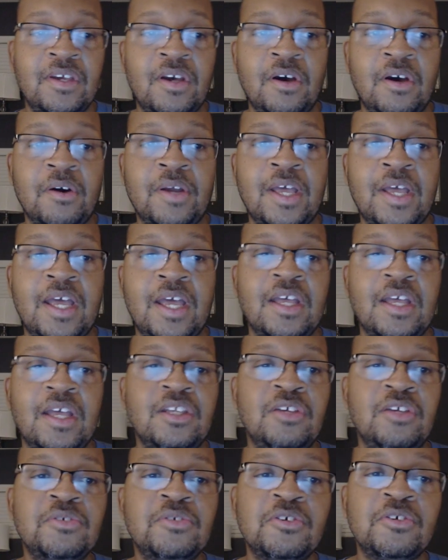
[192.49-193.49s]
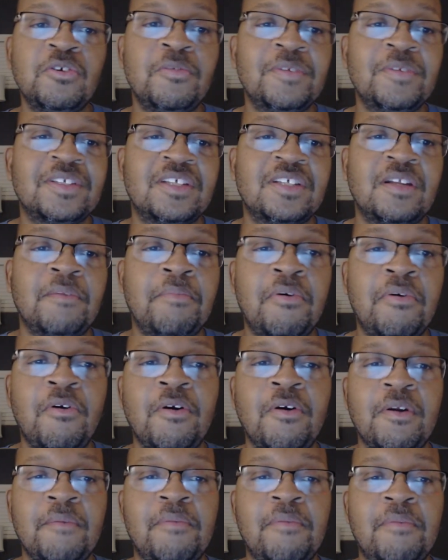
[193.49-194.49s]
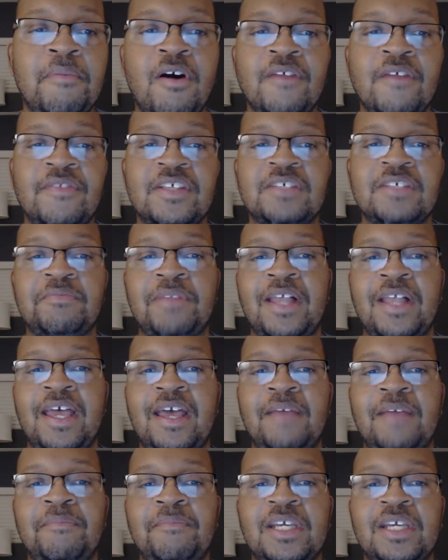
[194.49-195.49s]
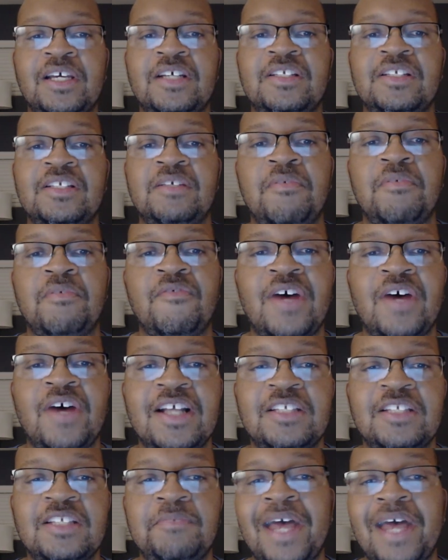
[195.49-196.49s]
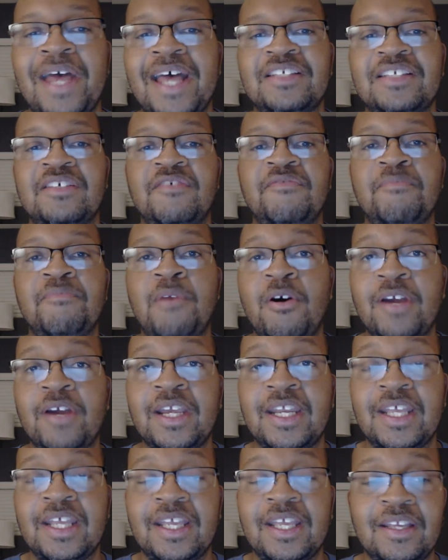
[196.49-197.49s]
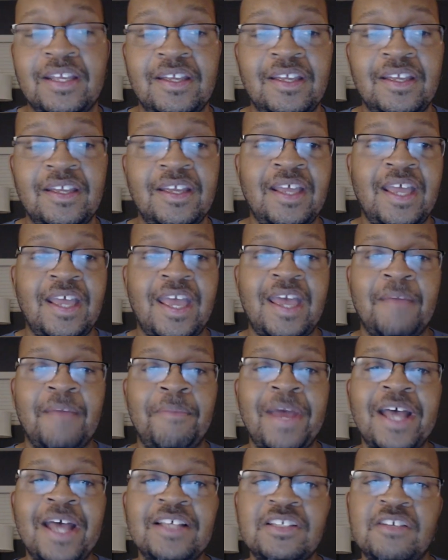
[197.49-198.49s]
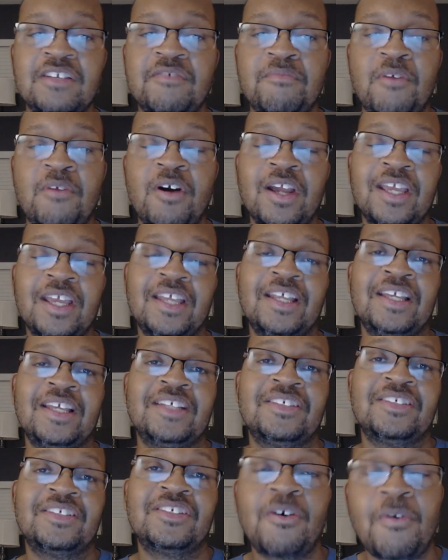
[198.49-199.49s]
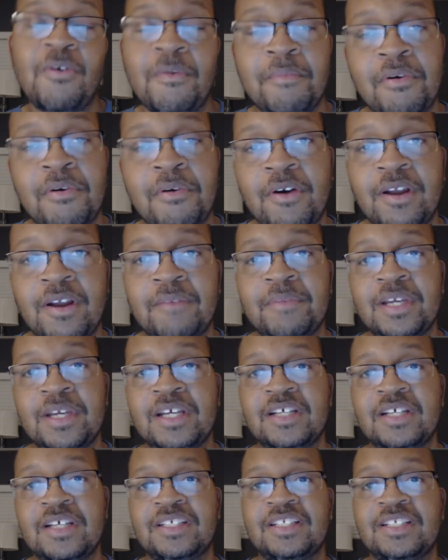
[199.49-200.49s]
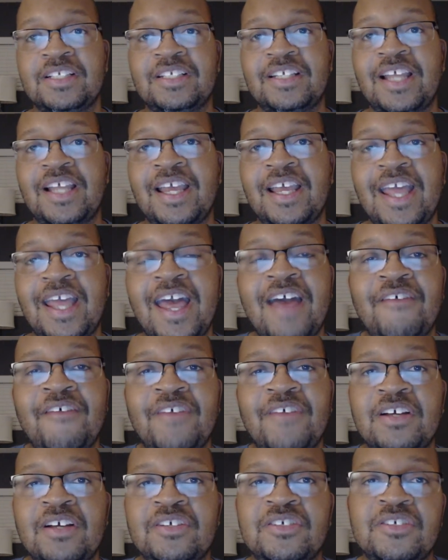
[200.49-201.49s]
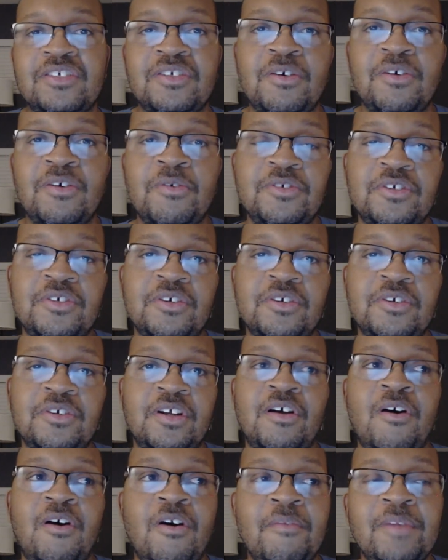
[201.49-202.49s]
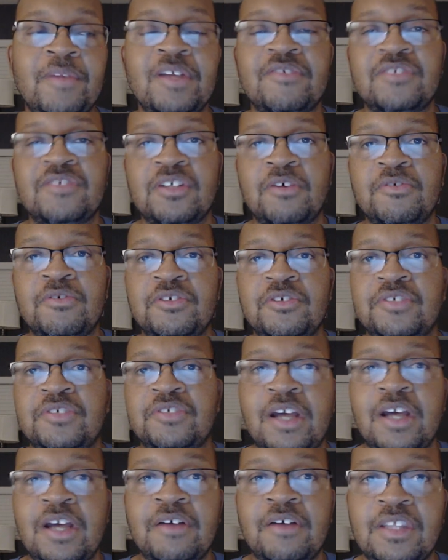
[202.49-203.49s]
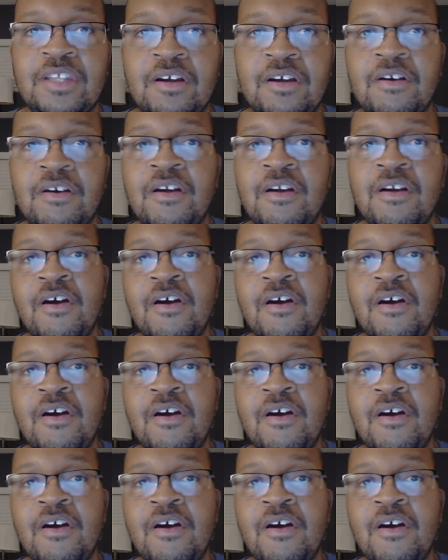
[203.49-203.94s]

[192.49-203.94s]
Okay, YouTube is an important part of this plan because it provides passive marketing. And passive marketing is so important because it's like having a soldier, an army of soldiers out there,